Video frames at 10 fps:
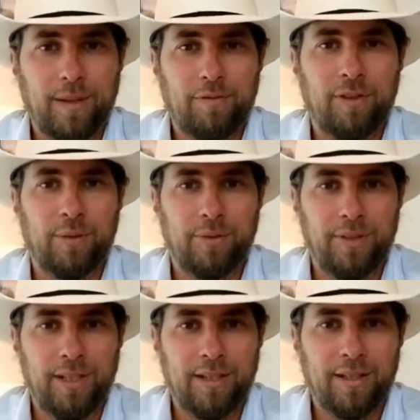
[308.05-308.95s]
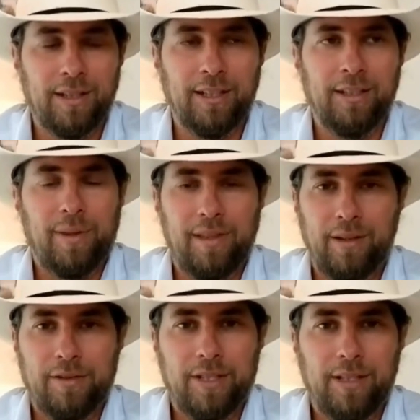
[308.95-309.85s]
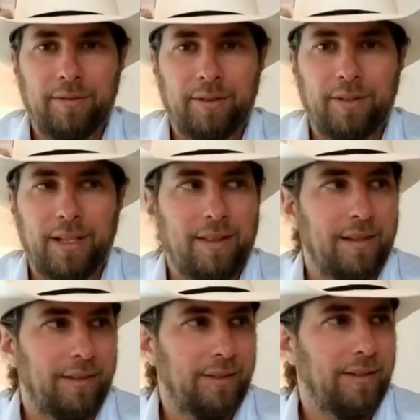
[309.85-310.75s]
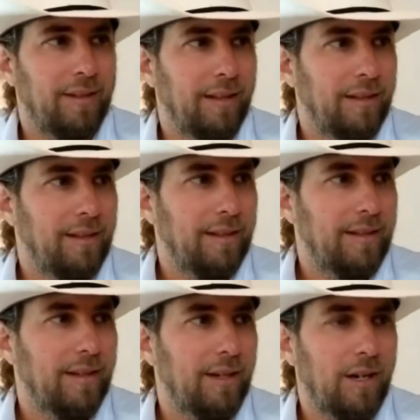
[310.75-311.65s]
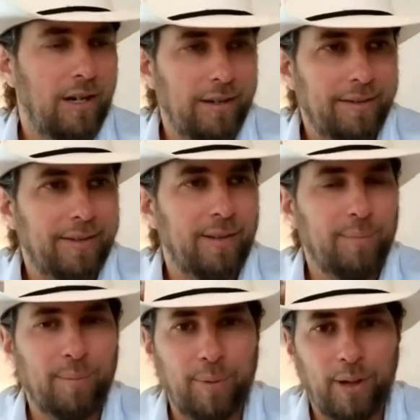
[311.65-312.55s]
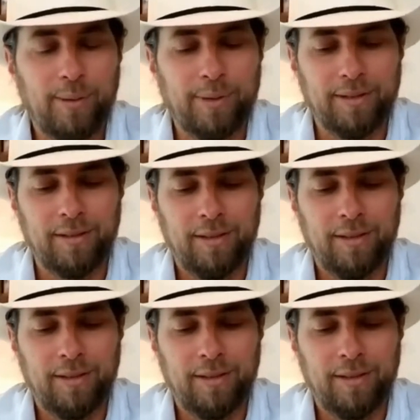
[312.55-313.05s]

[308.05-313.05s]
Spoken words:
for Christine and I with energy levels and the constant bombardment.